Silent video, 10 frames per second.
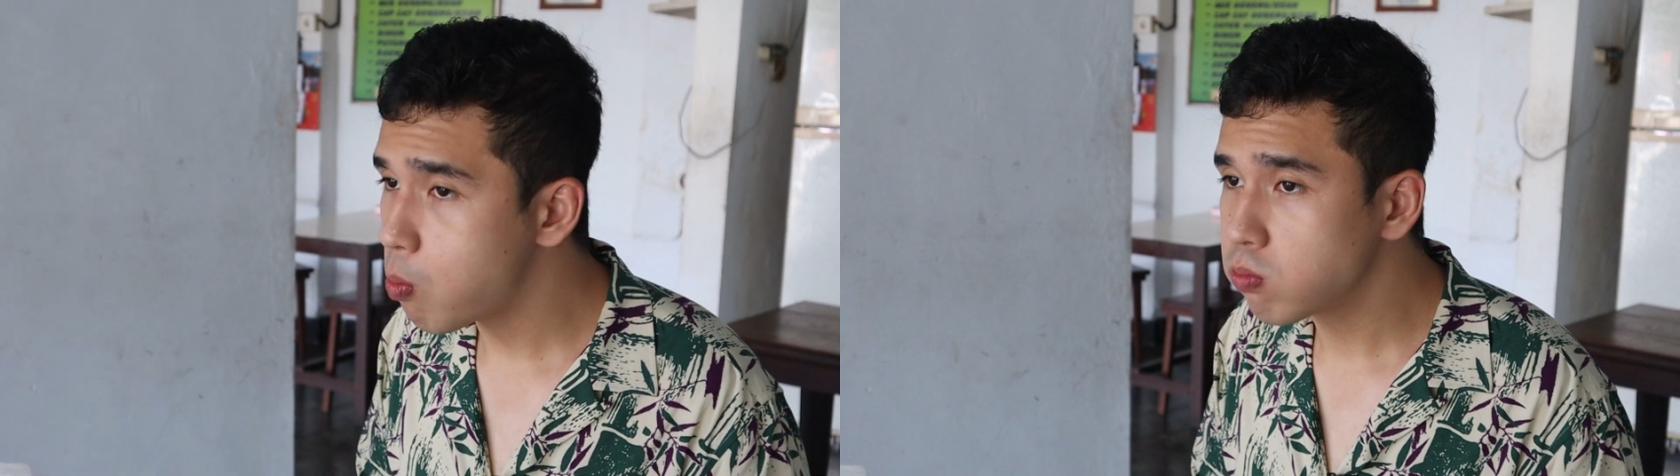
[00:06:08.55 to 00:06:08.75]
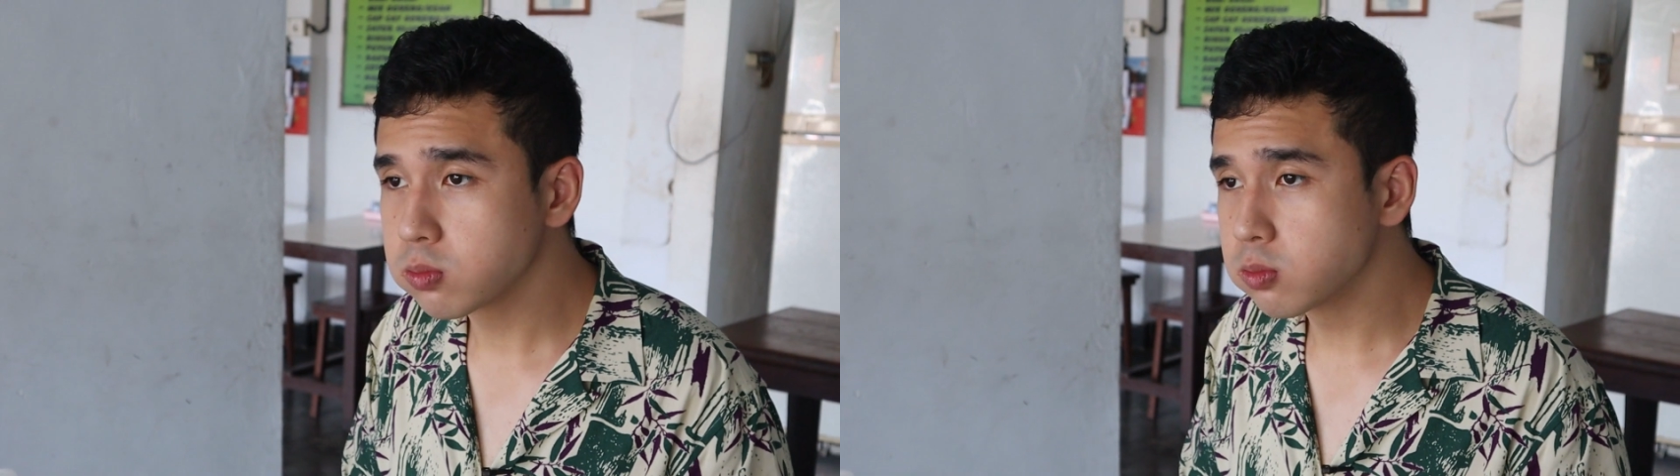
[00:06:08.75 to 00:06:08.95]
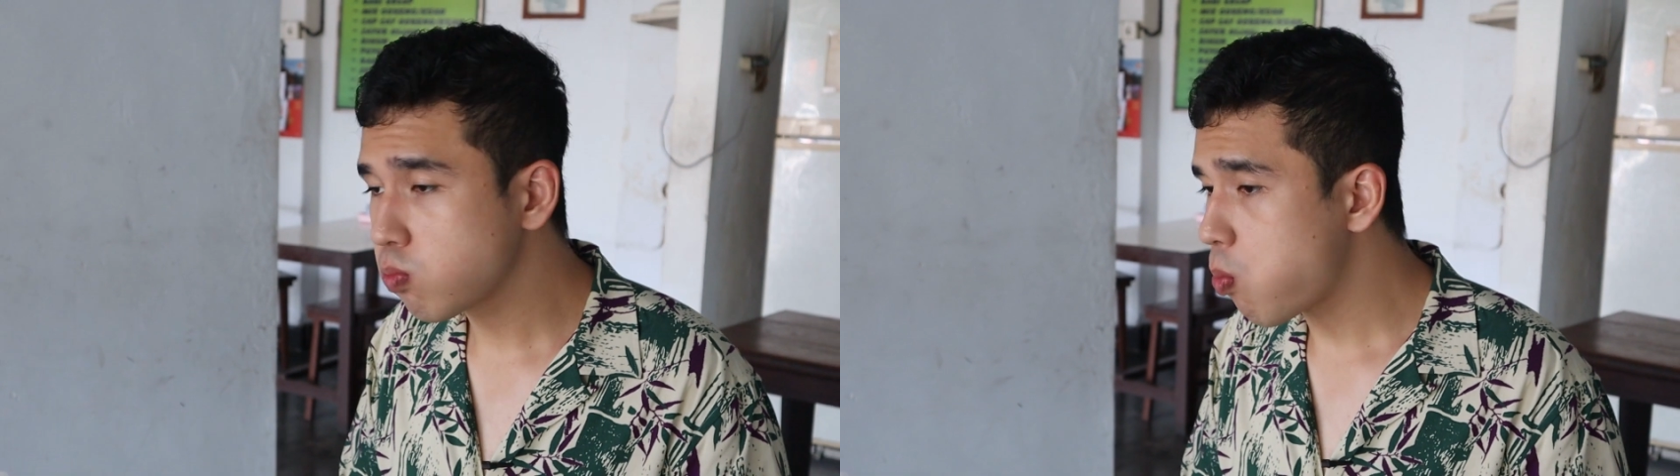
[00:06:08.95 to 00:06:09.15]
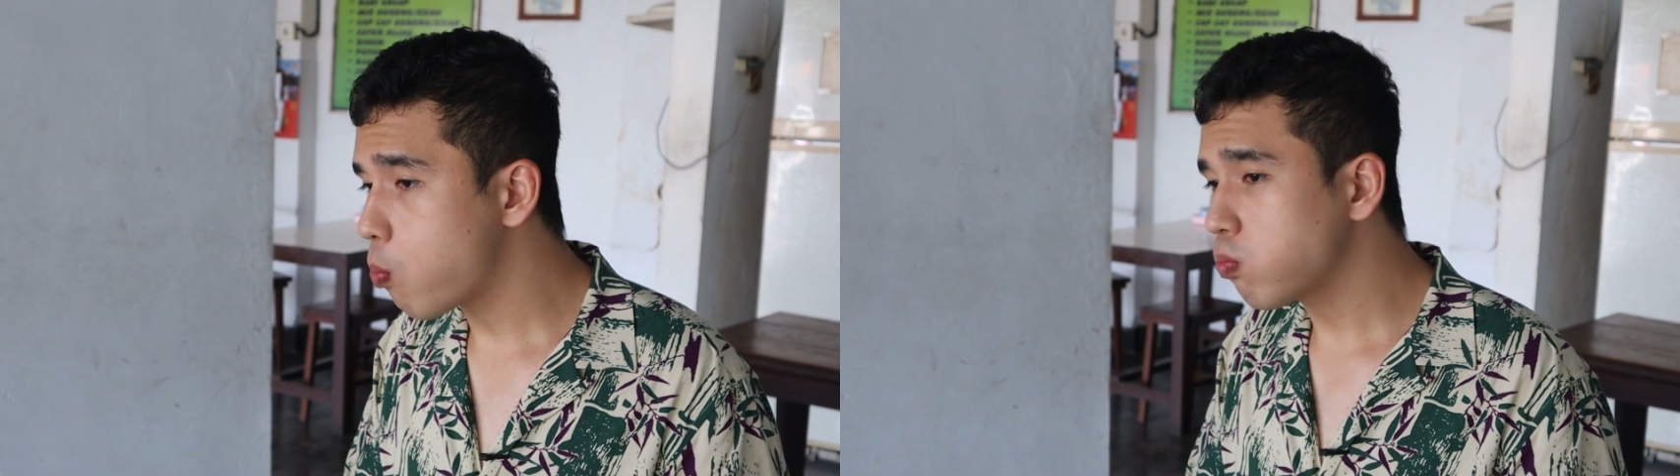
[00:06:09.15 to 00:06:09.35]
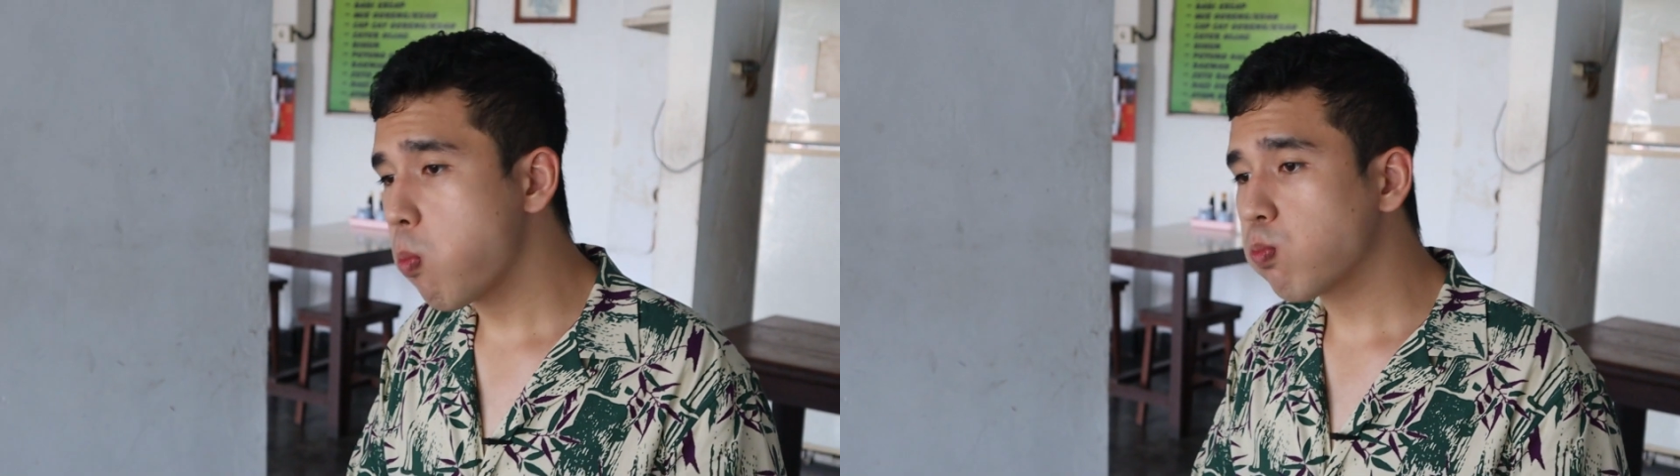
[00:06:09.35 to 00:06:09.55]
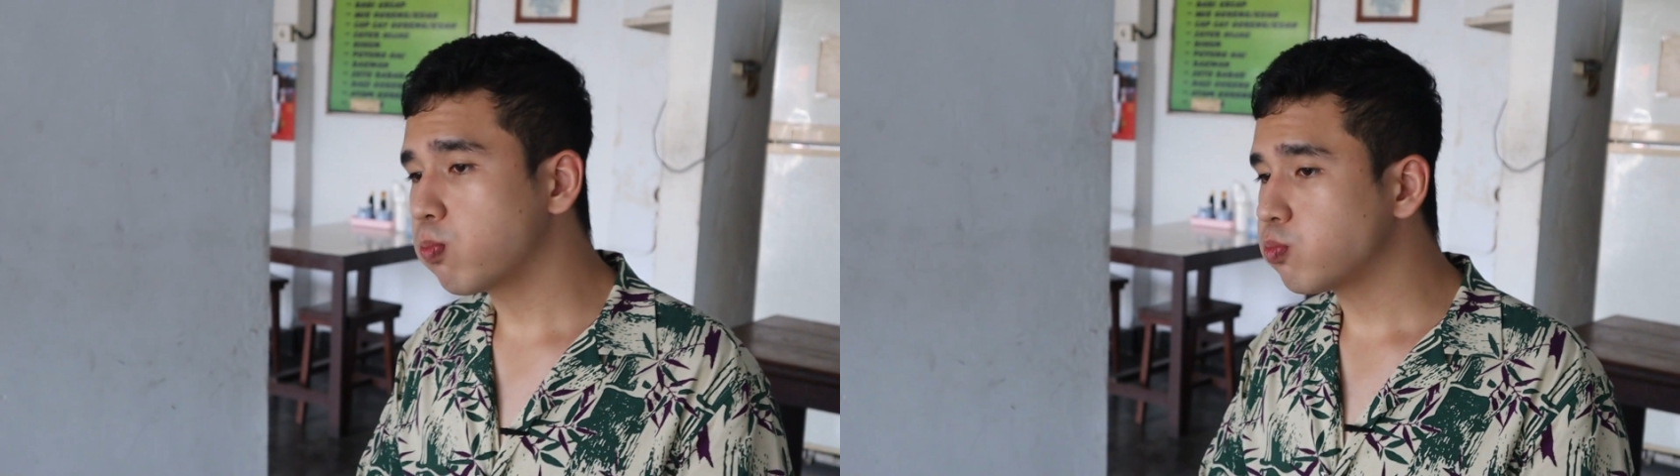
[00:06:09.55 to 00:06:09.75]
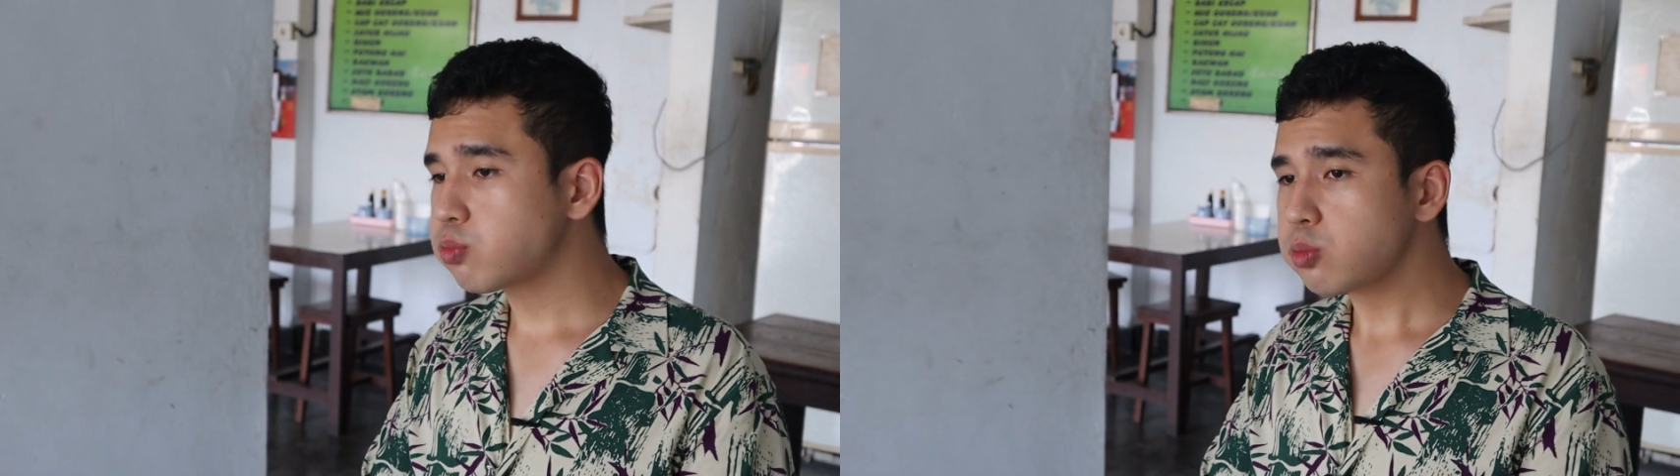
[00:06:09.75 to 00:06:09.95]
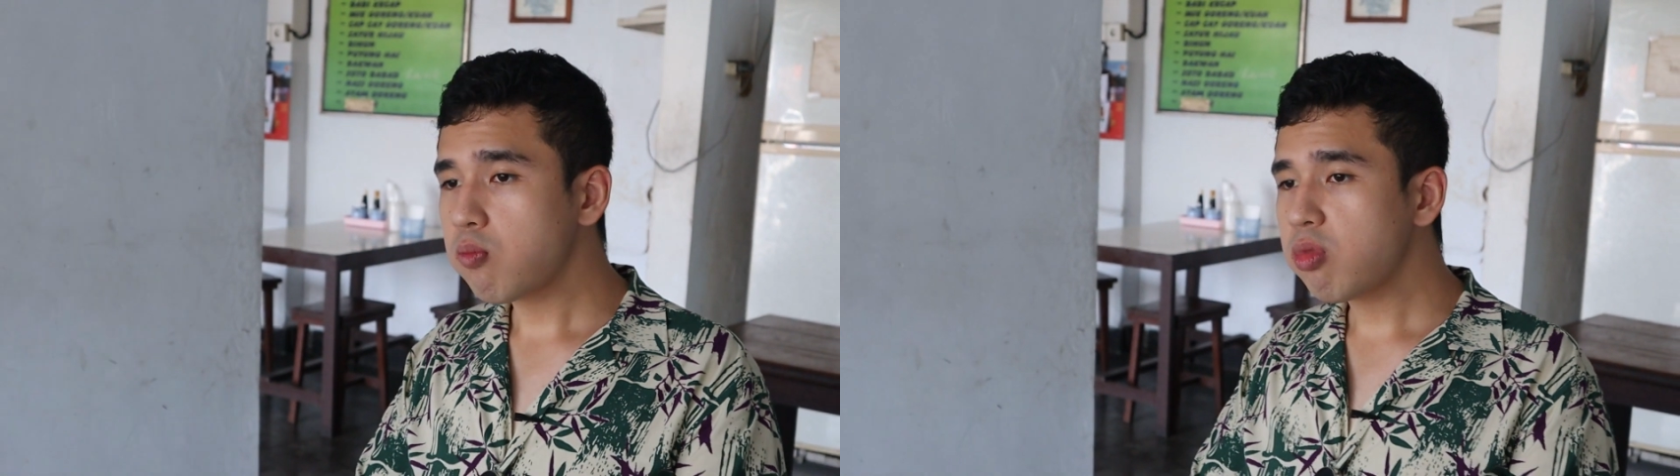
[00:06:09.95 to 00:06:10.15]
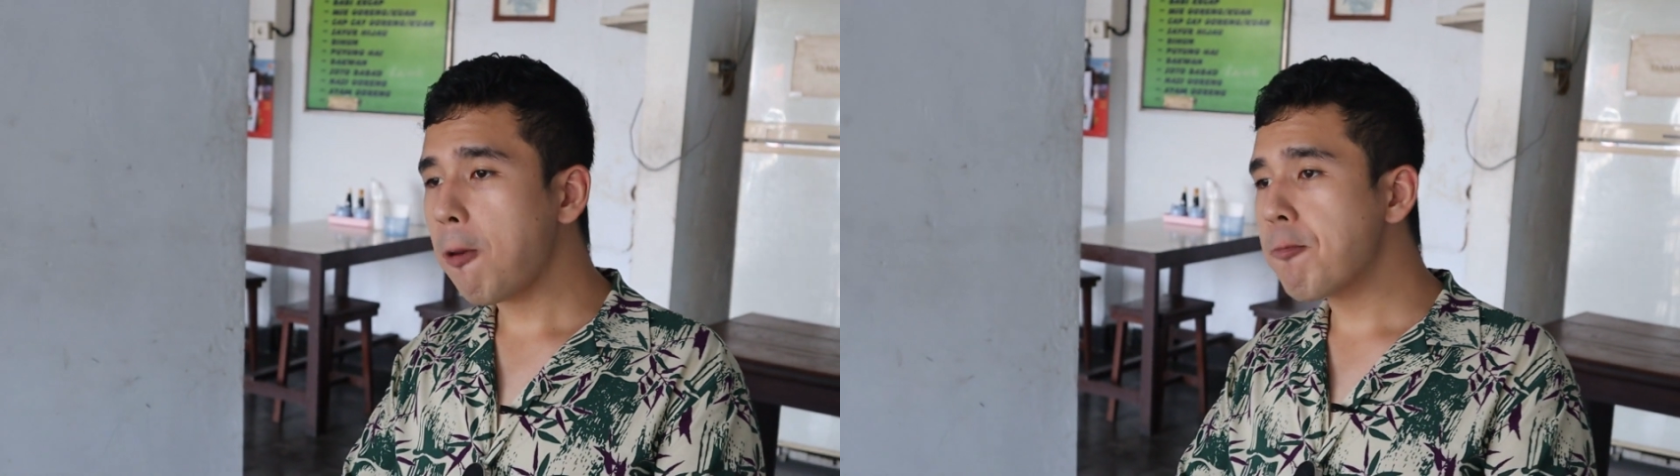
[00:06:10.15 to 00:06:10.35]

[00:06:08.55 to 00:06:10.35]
whisked so much